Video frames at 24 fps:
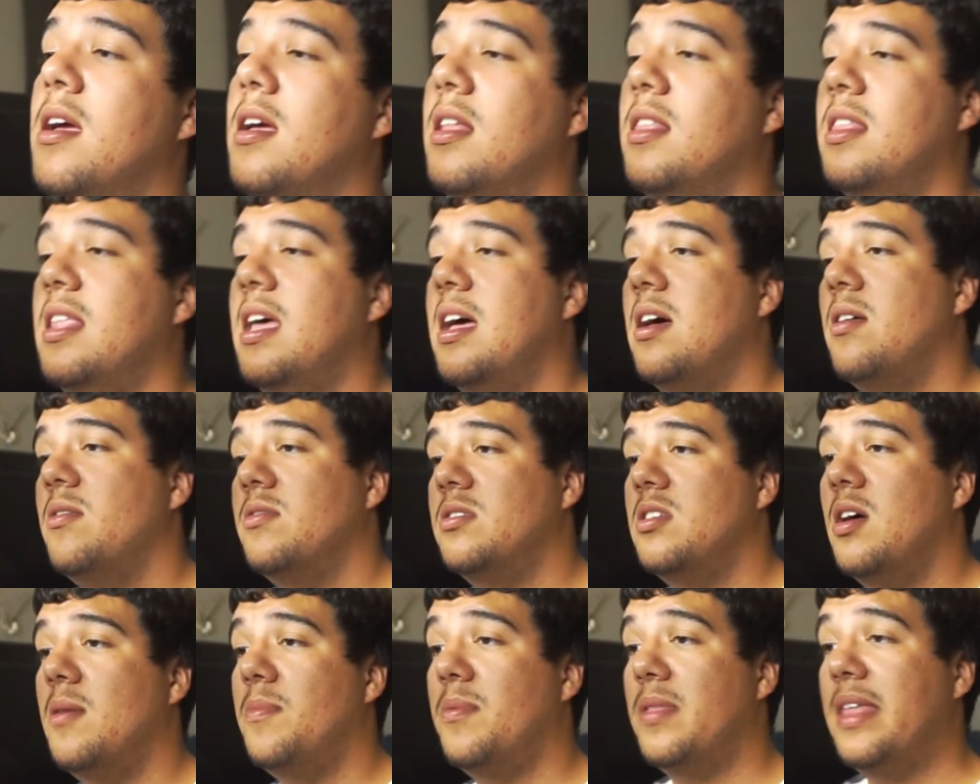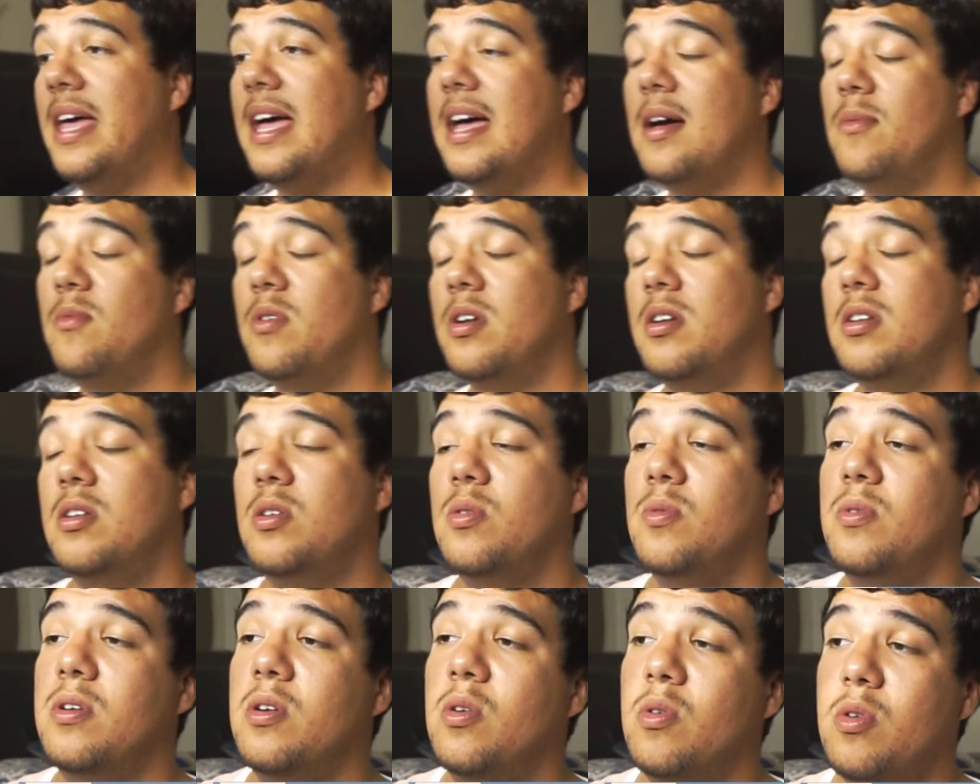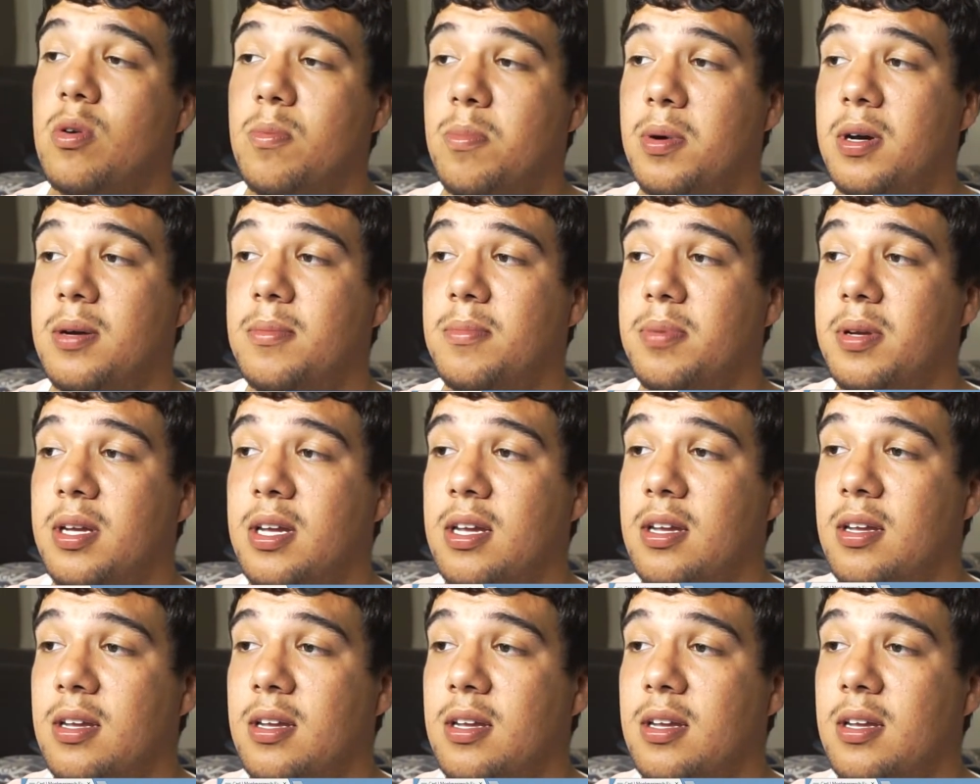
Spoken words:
Now on top of that, I want to do an oil pump.